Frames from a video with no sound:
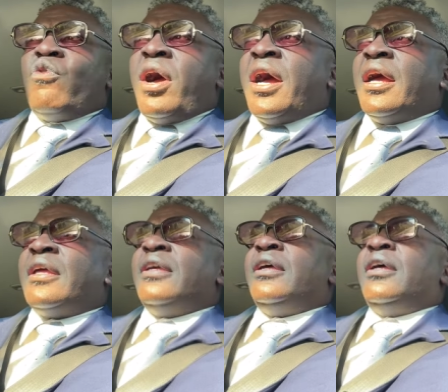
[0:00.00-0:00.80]
why
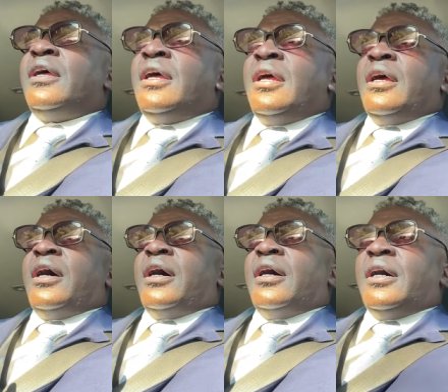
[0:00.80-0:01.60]

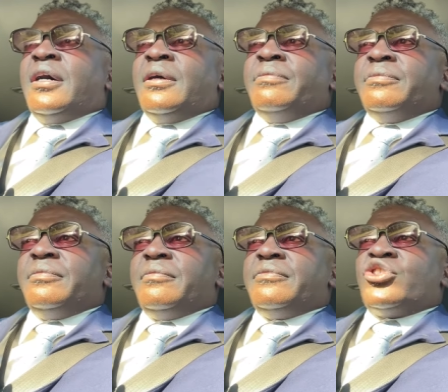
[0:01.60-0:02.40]
uh, um,
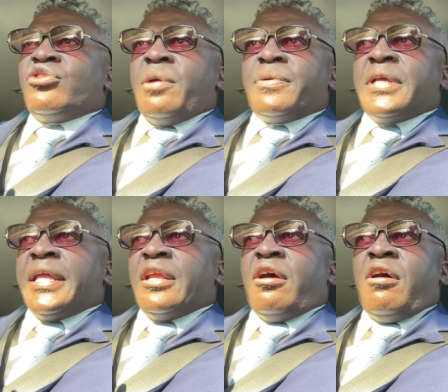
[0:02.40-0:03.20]
Trump
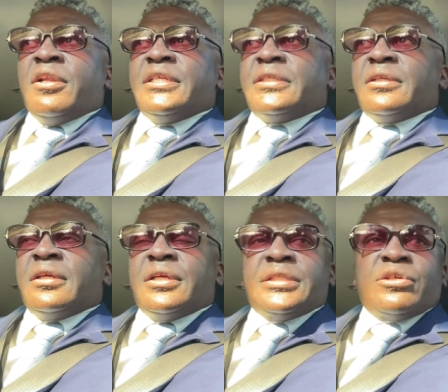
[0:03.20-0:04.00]
getting all these
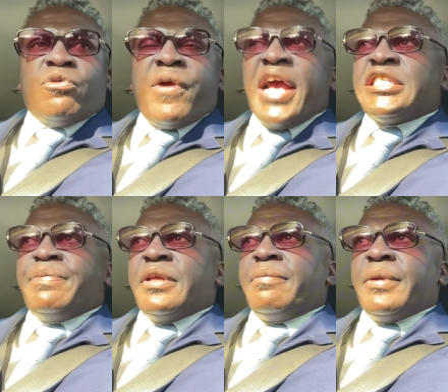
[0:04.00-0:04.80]
his
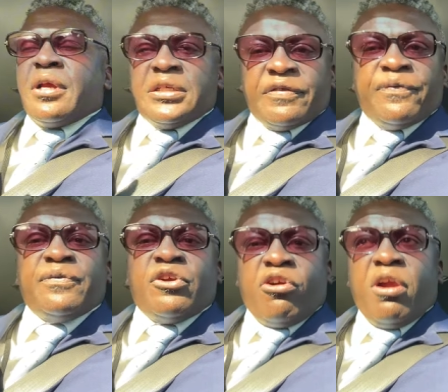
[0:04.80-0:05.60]
harassment because of
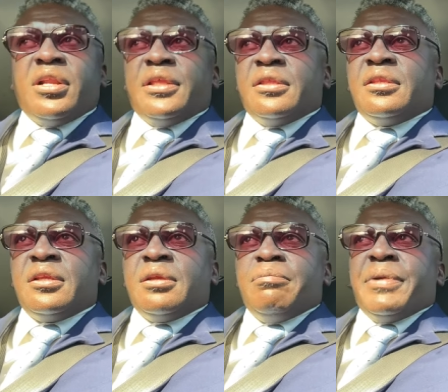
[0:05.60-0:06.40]
Garland.
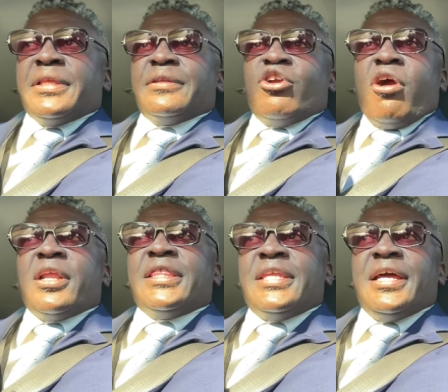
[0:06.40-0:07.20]
But
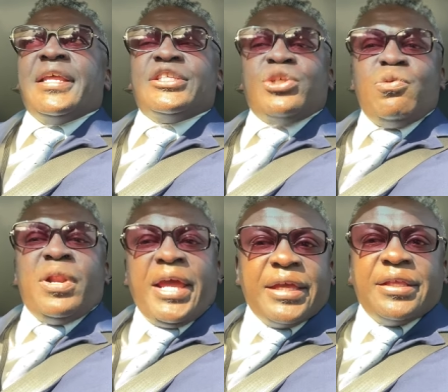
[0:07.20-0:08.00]
Garland done it too
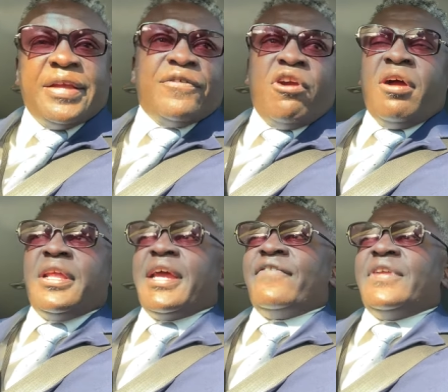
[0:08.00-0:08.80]
late. If
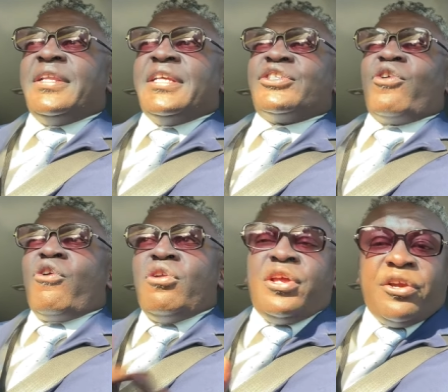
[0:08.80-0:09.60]
Garland had done this
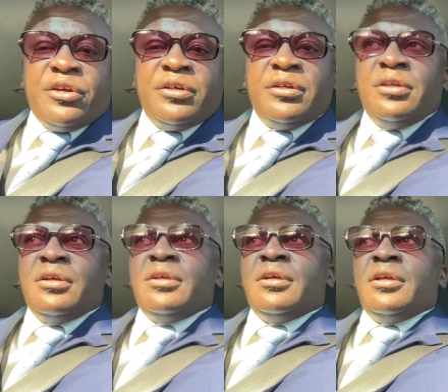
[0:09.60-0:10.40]
earlier,
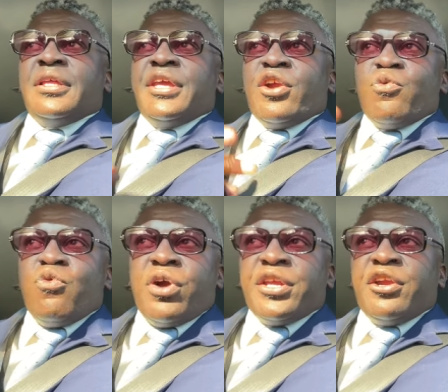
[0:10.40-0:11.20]
year
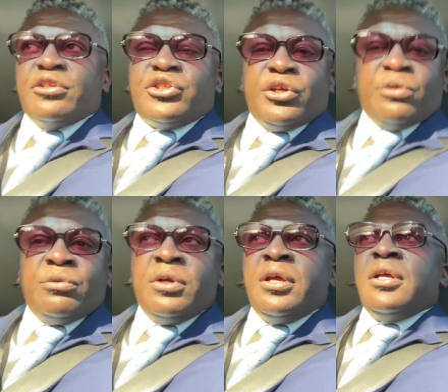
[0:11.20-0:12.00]
one, year
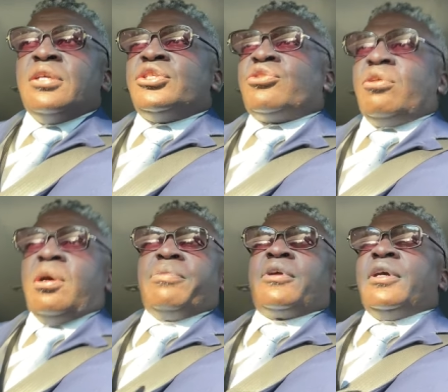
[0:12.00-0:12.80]
two,
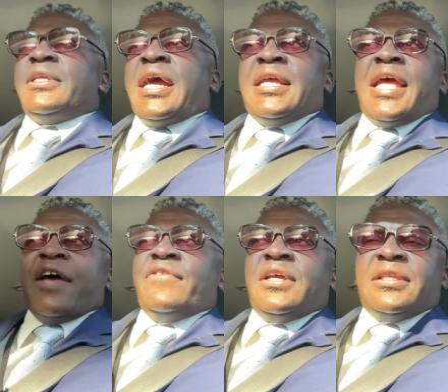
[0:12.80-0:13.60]
Trump could not
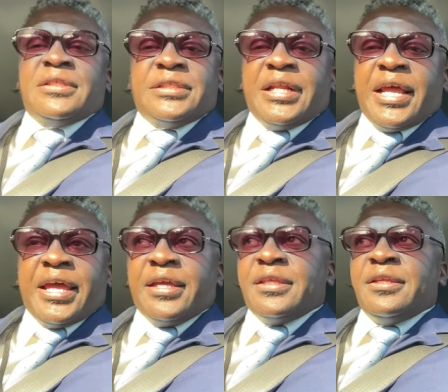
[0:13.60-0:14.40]
have done
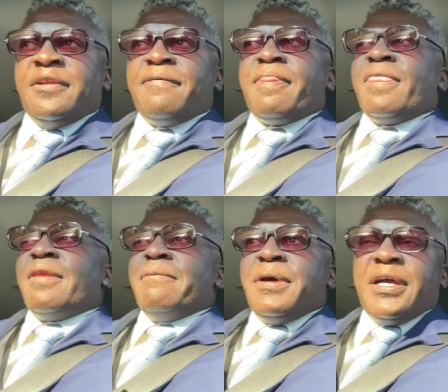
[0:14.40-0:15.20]
delayed.
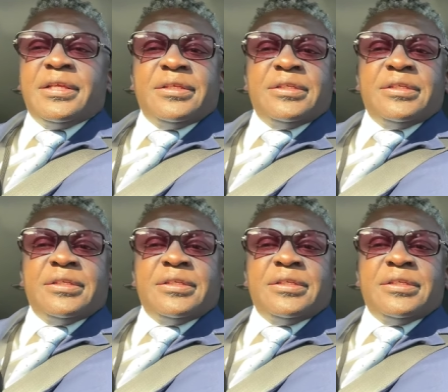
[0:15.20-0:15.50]
But